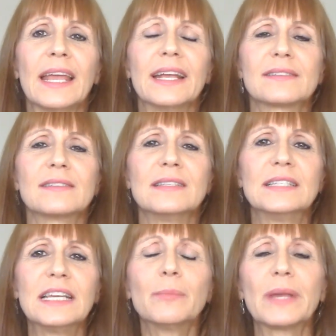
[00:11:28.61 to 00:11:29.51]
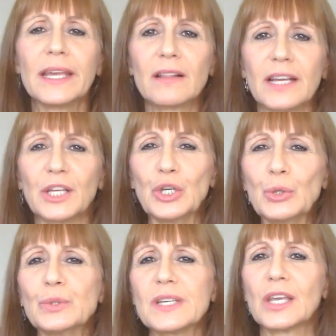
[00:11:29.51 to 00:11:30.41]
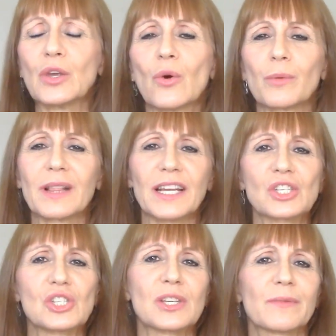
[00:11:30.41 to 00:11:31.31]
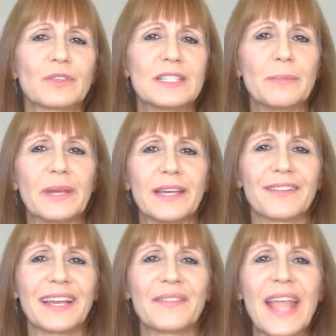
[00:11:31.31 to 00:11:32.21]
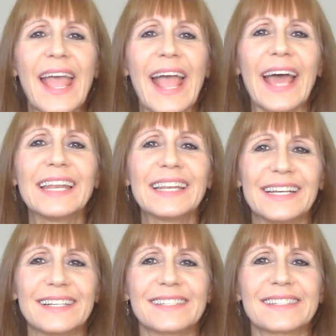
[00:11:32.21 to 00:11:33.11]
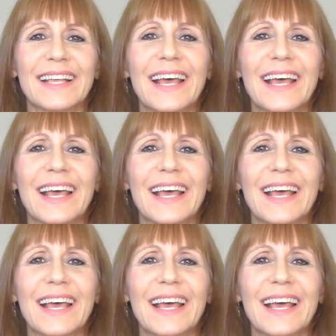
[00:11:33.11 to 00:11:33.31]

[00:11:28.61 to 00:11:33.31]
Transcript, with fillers: It's deep healing, using your relationship for deep healing. And it is.